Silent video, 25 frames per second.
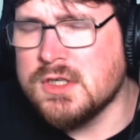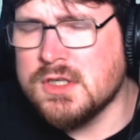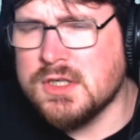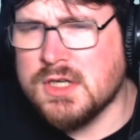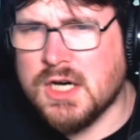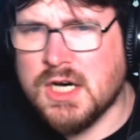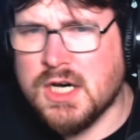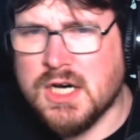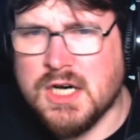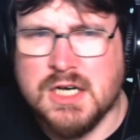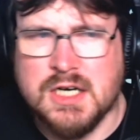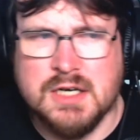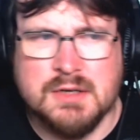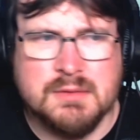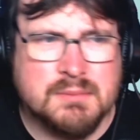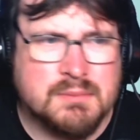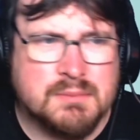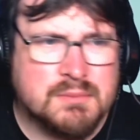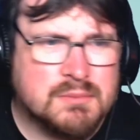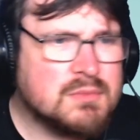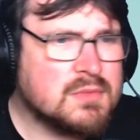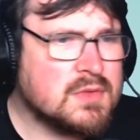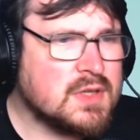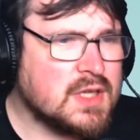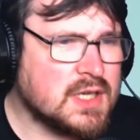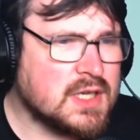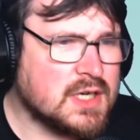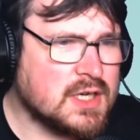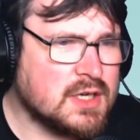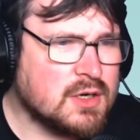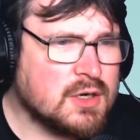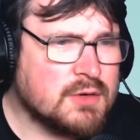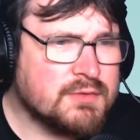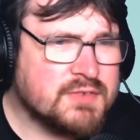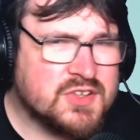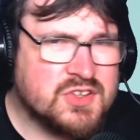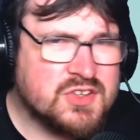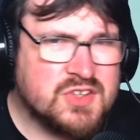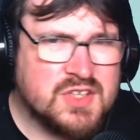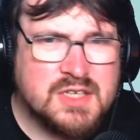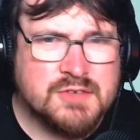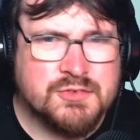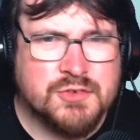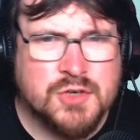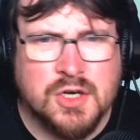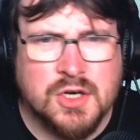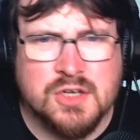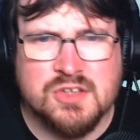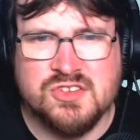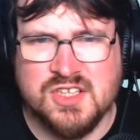Um, you know, obviously you've
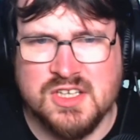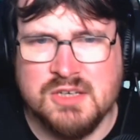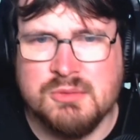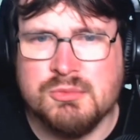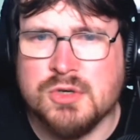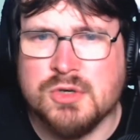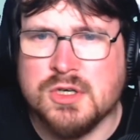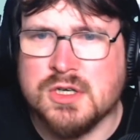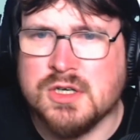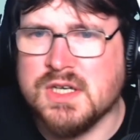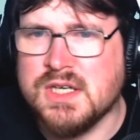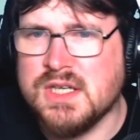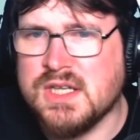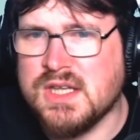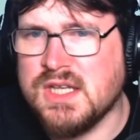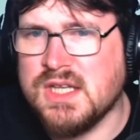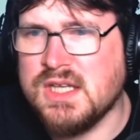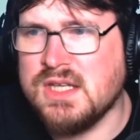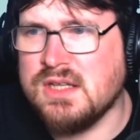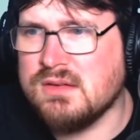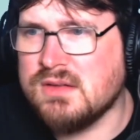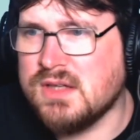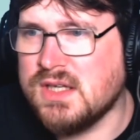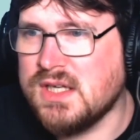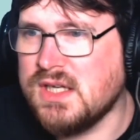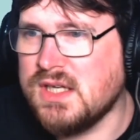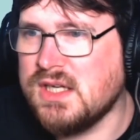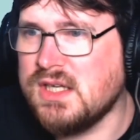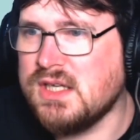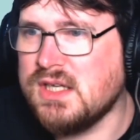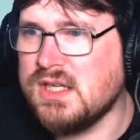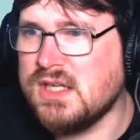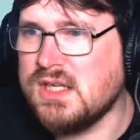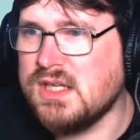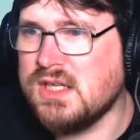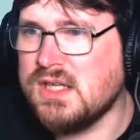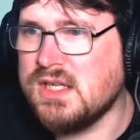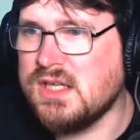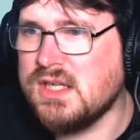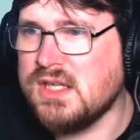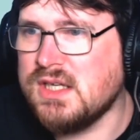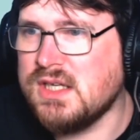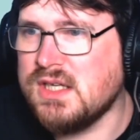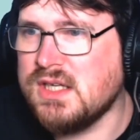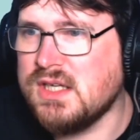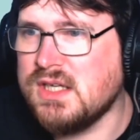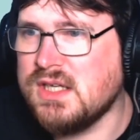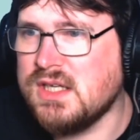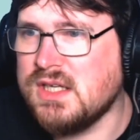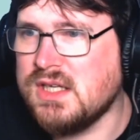got Team Rocket, the, the
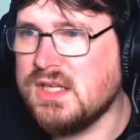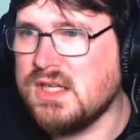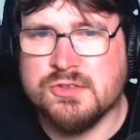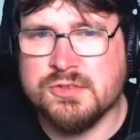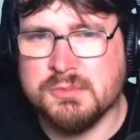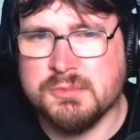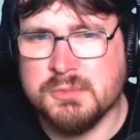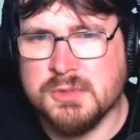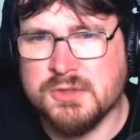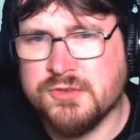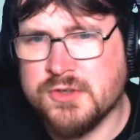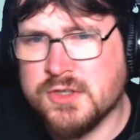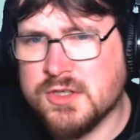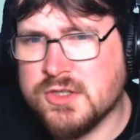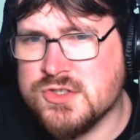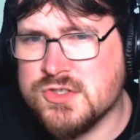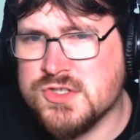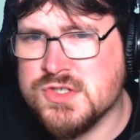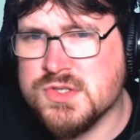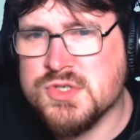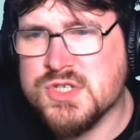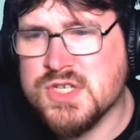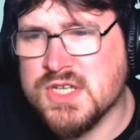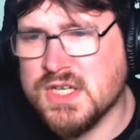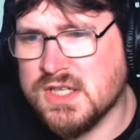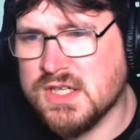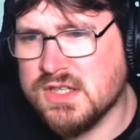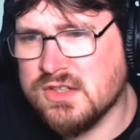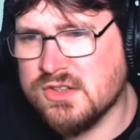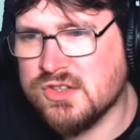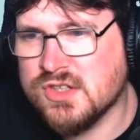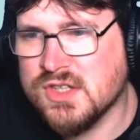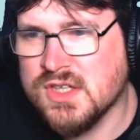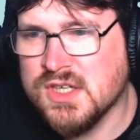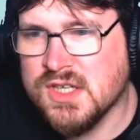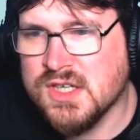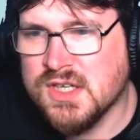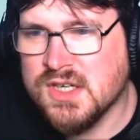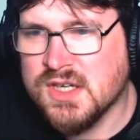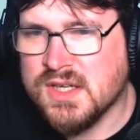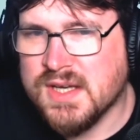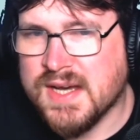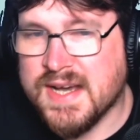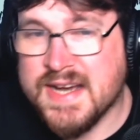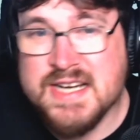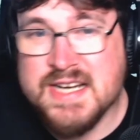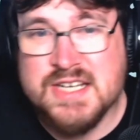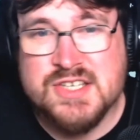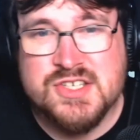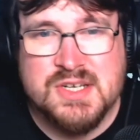original ones from the first two gens,
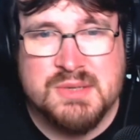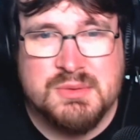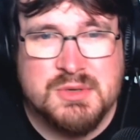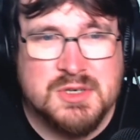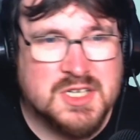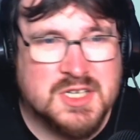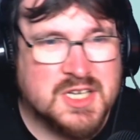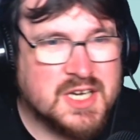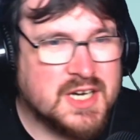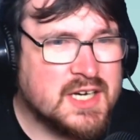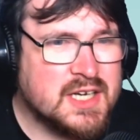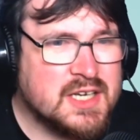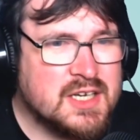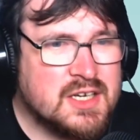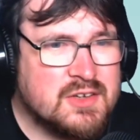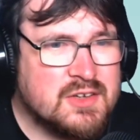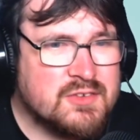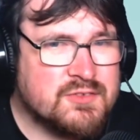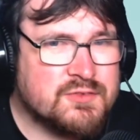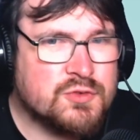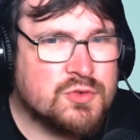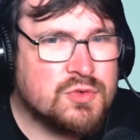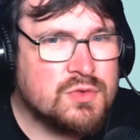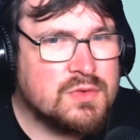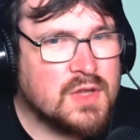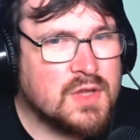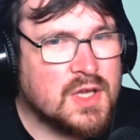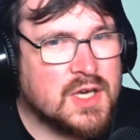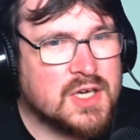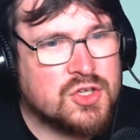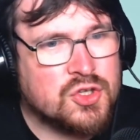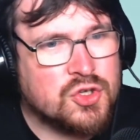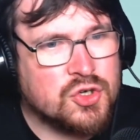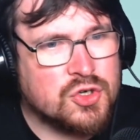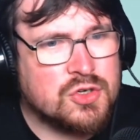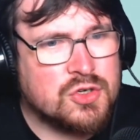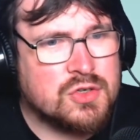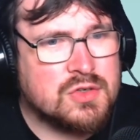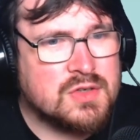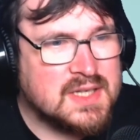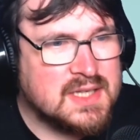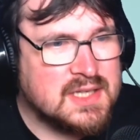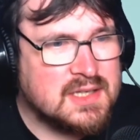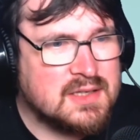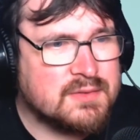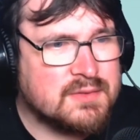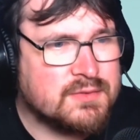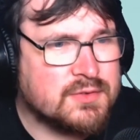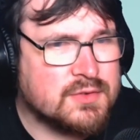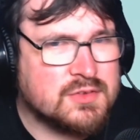actually were kind of a good
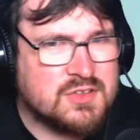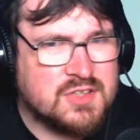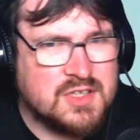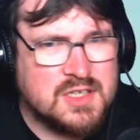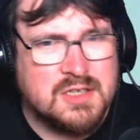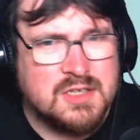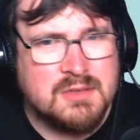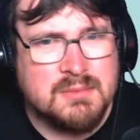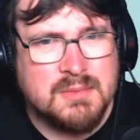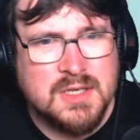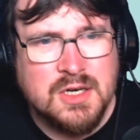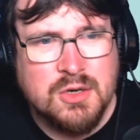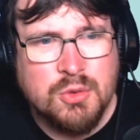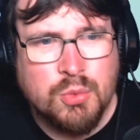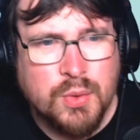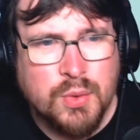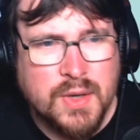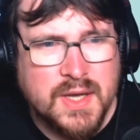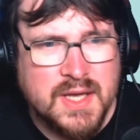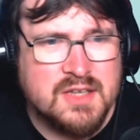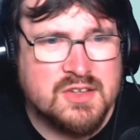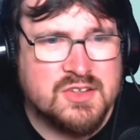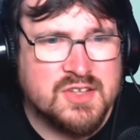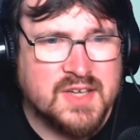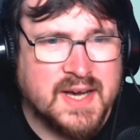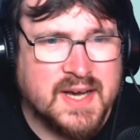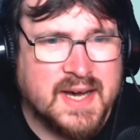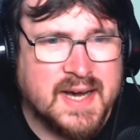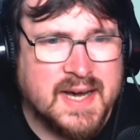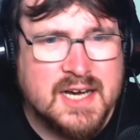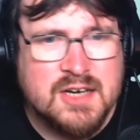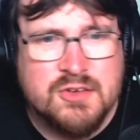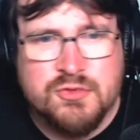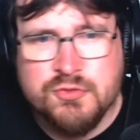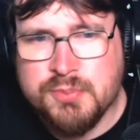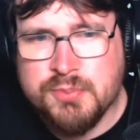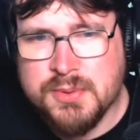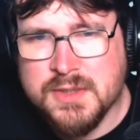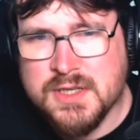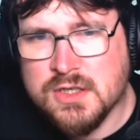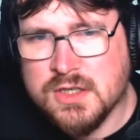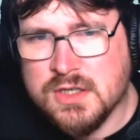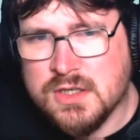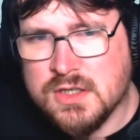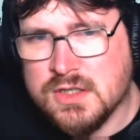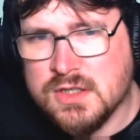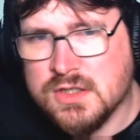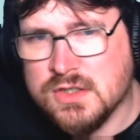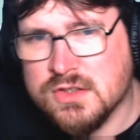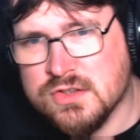evil team in a way to have
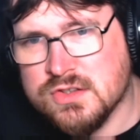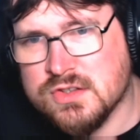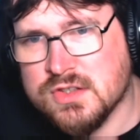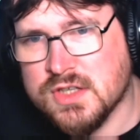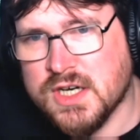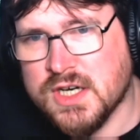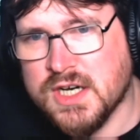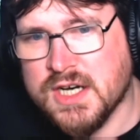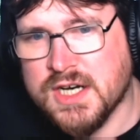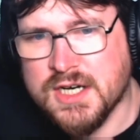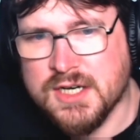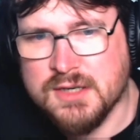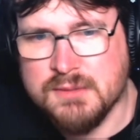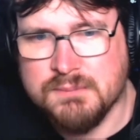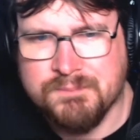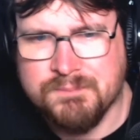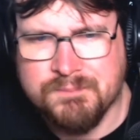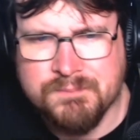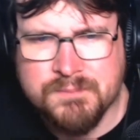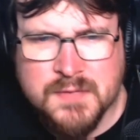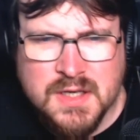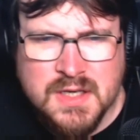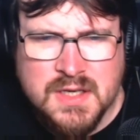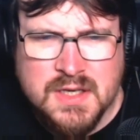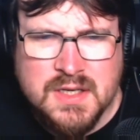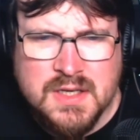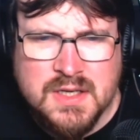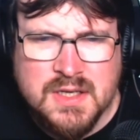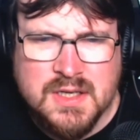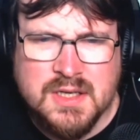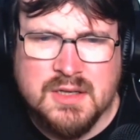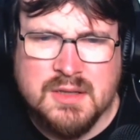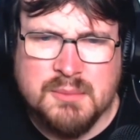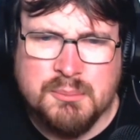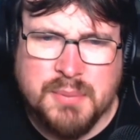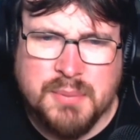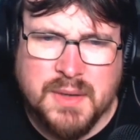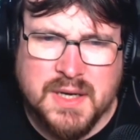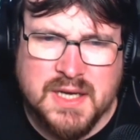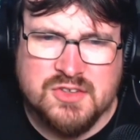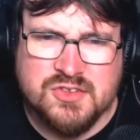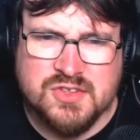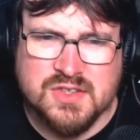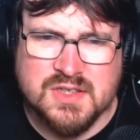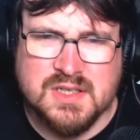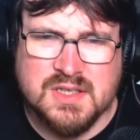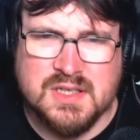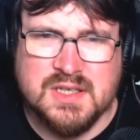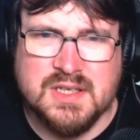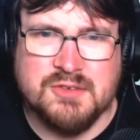because um,
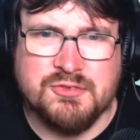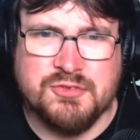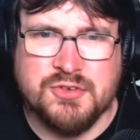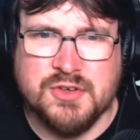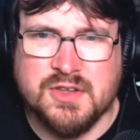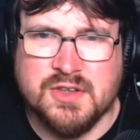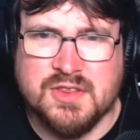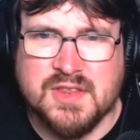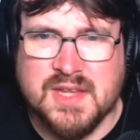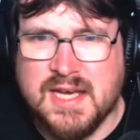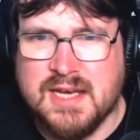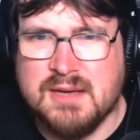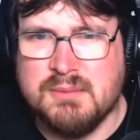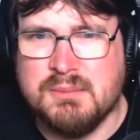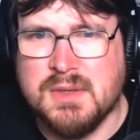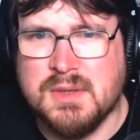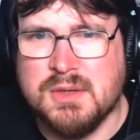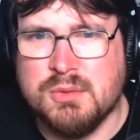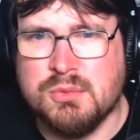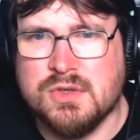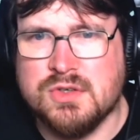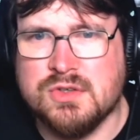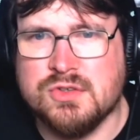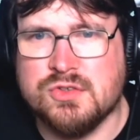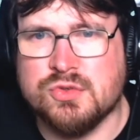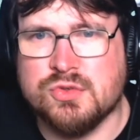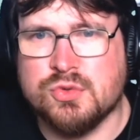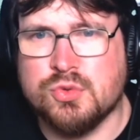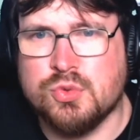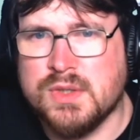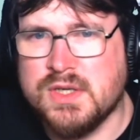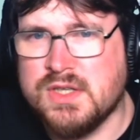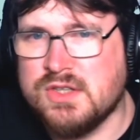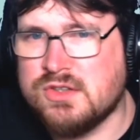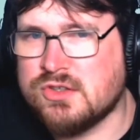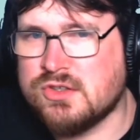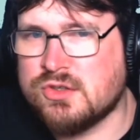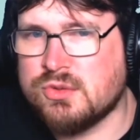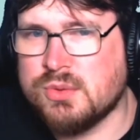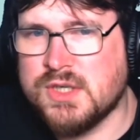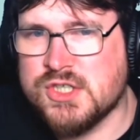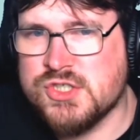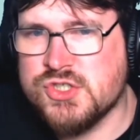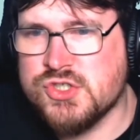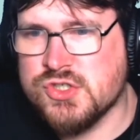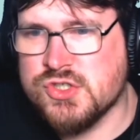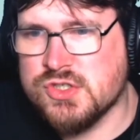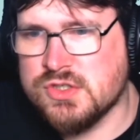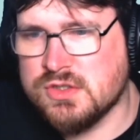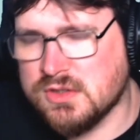basically for them it was always a
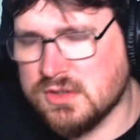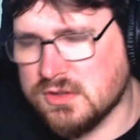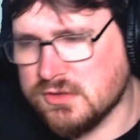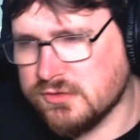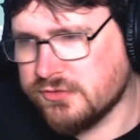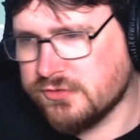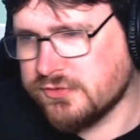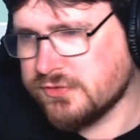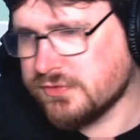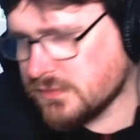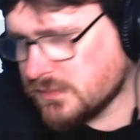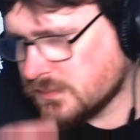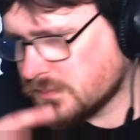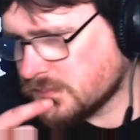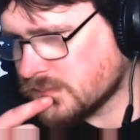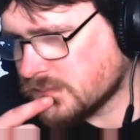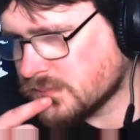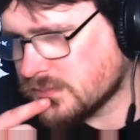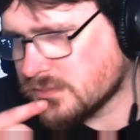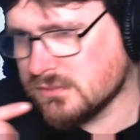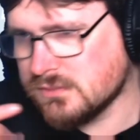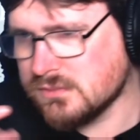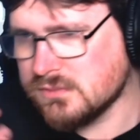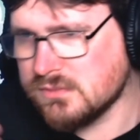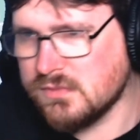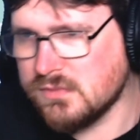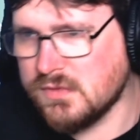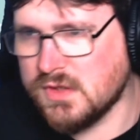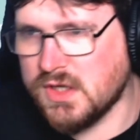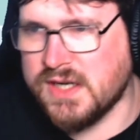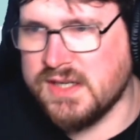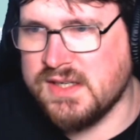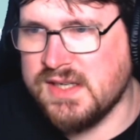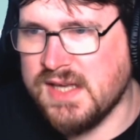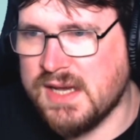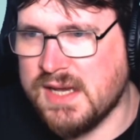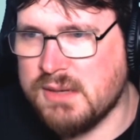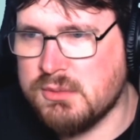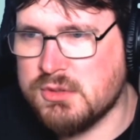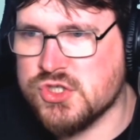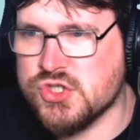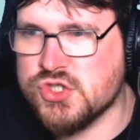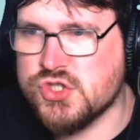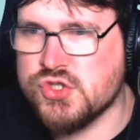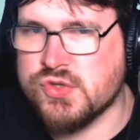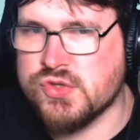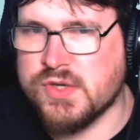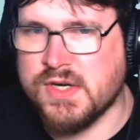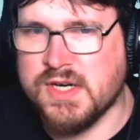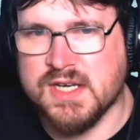question of like they were
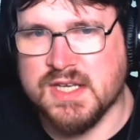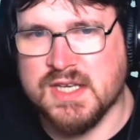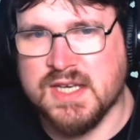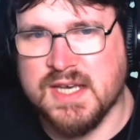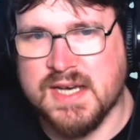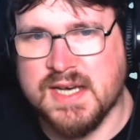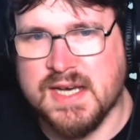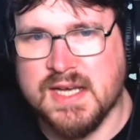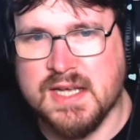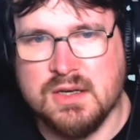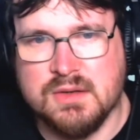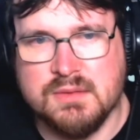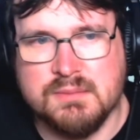just trying to get